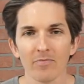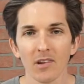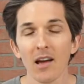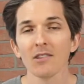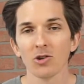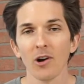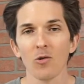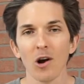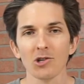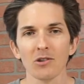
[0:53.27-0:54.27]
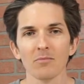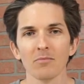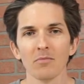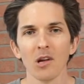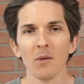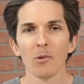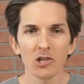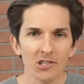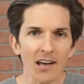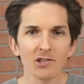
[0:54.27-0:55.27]
Yeah, it's a great question. But
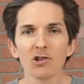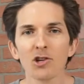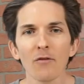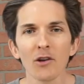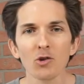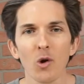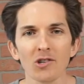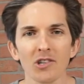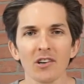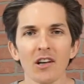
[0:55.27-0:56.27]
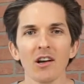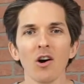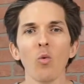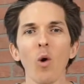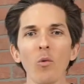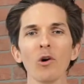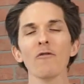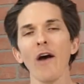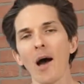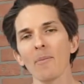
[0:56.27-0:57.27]
just ask yourself this question. What would
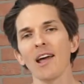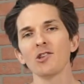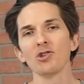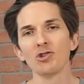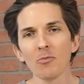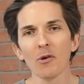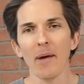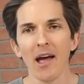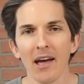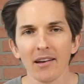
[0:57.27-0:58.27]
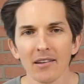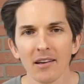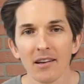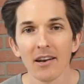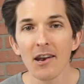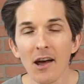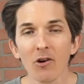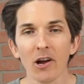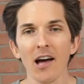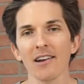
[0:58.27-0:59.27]
have happened had Superman
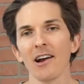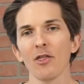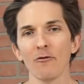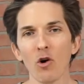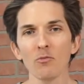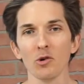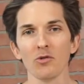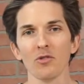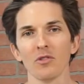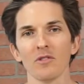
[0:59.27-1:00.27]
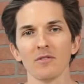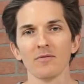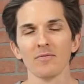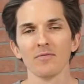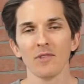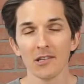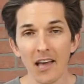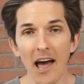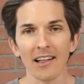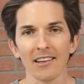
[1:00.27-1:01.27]
never gotten out of the phone booth?
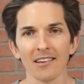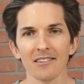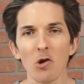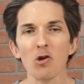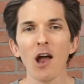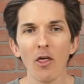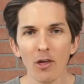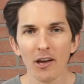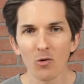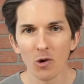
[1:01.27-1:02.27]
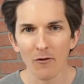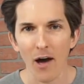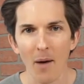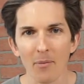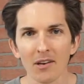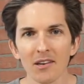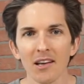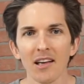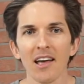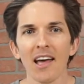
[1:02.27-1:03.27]
Exactly. Nothing would have happened.
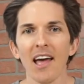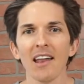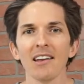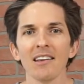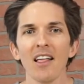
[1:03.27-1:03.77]
And